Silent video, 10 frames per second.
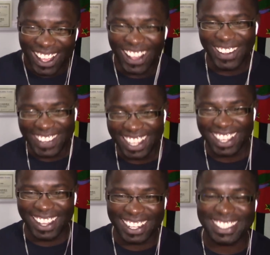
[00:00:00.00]
oh my
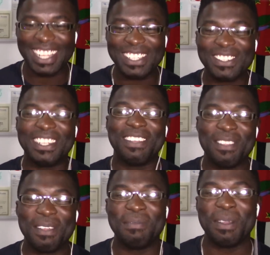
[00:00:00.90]
gosh, that's why
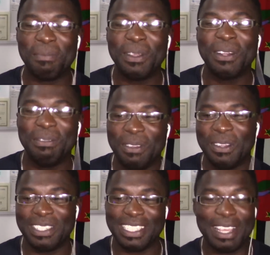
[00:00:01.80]
they've not been uploading videos.